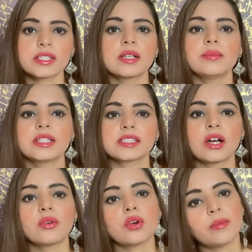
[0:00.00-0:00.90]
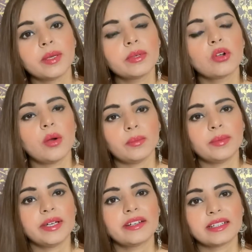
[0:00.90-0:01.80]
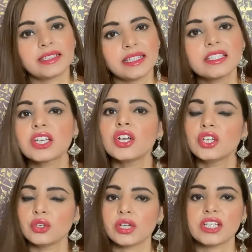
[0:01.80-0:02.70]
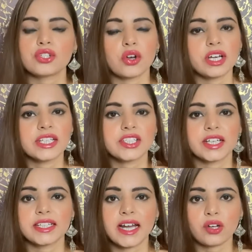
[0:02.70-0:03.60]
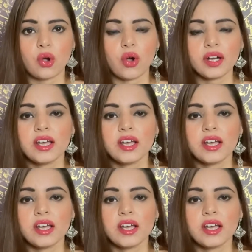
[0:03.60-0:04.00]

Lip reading: some discount, or maybe complimentary things, you can surely check that on.